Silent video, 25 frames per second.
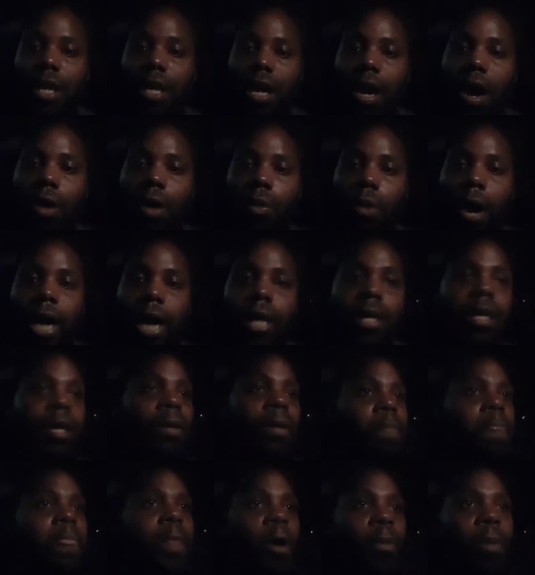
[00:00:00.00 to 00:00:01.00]
All right,
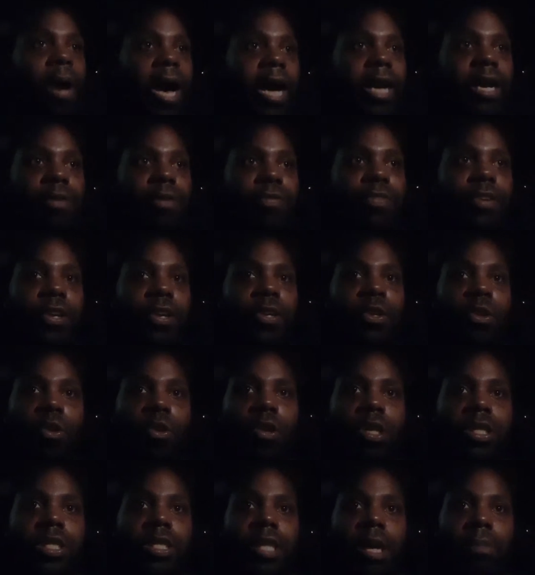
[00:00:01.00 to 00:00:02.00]
no matter if you're
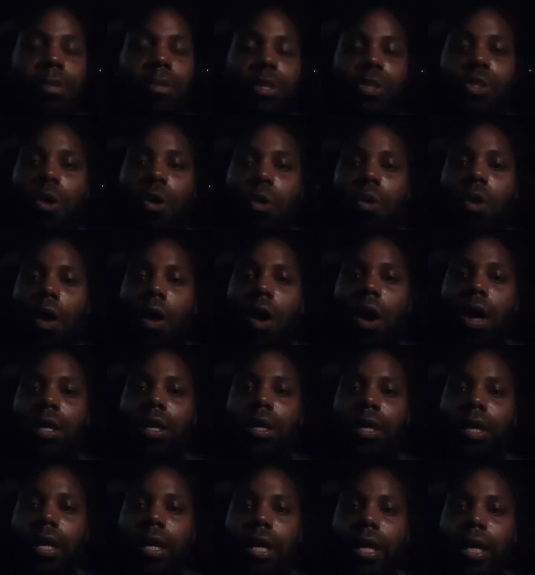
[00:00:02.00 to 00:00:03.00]
doing something so-called
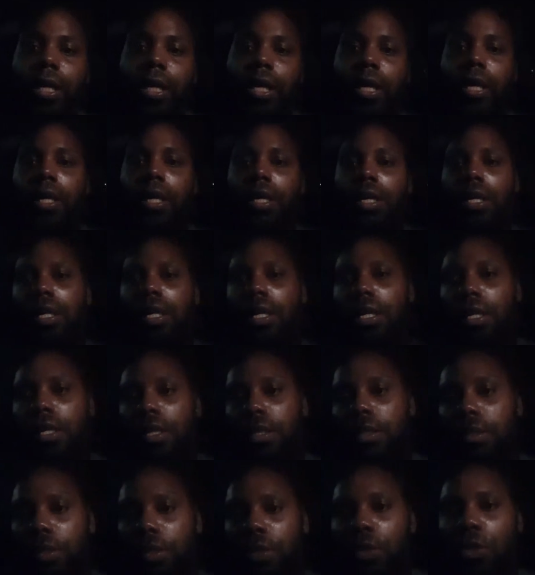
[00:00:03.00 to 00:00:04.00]
good,
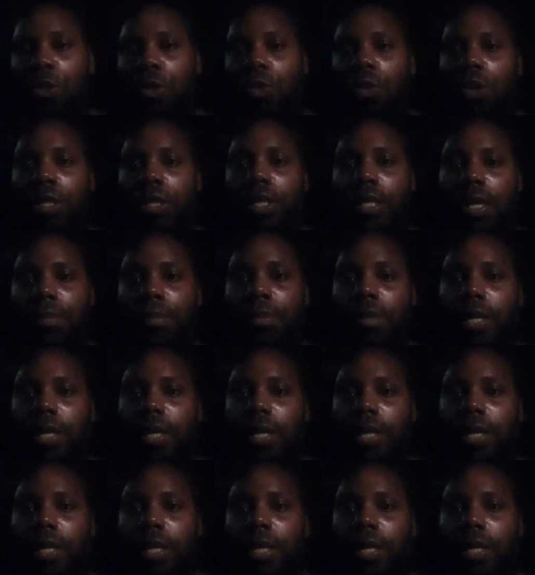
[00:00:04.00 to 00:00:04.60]
you're doing something.